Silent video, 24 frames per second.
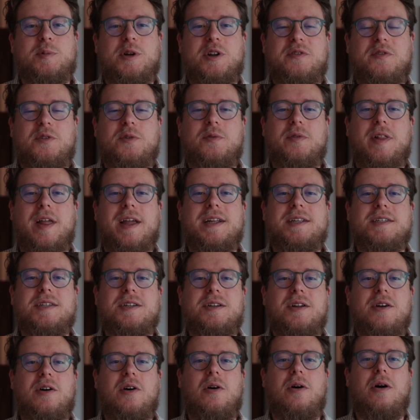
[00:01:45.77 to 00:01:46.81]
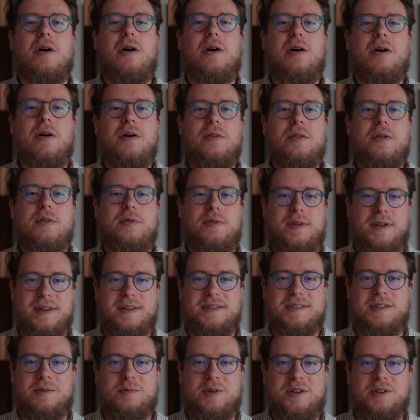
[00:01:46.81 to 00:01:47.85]
But if you'd like to know all the
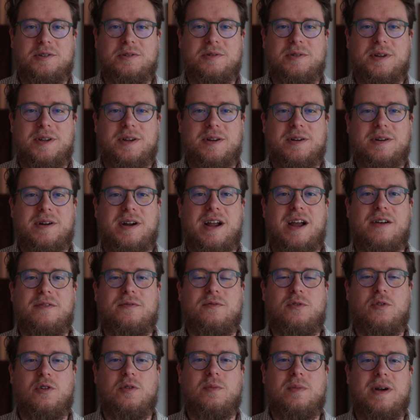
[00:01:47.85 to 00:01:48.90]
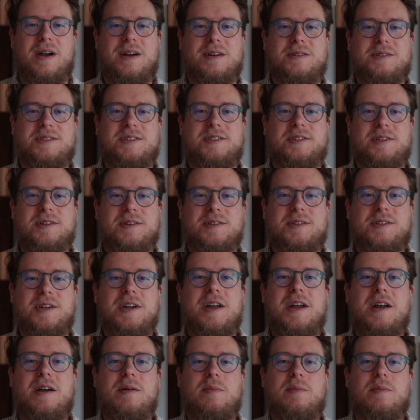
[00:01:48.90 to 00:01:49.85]
things that we do here at Fort Myers Church,